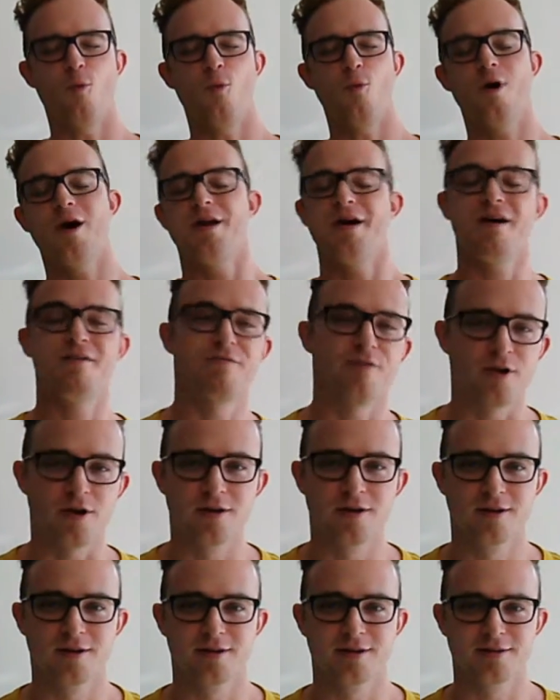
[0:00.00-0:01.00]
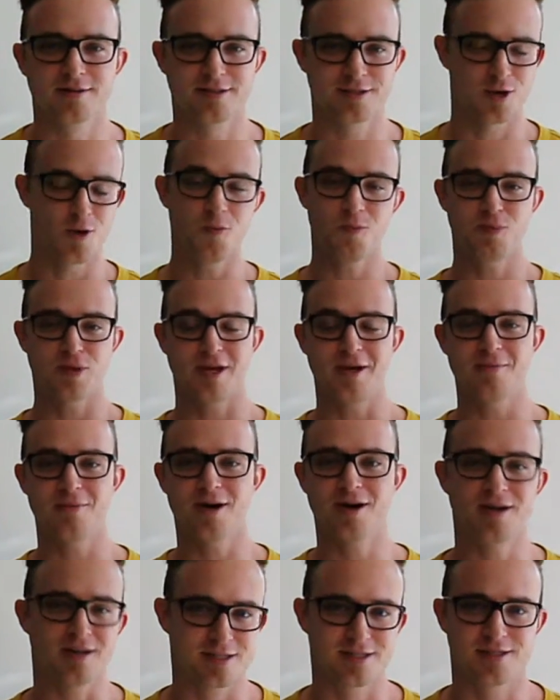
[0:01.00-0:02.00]
Whatever. Don't blame
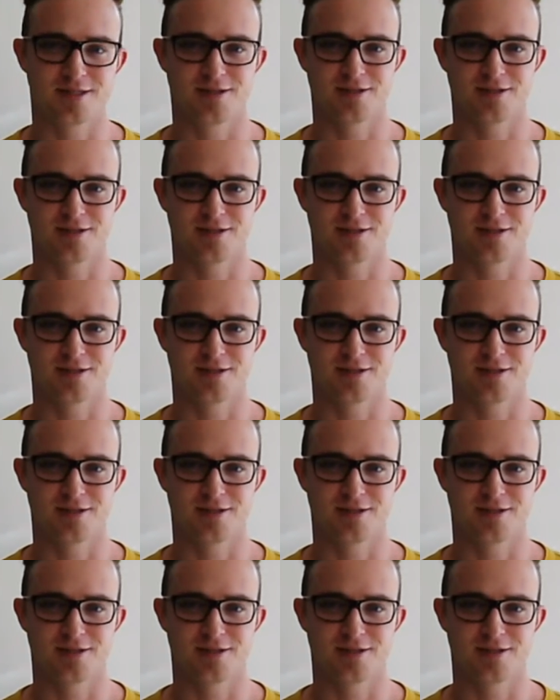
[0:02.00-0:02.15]
us,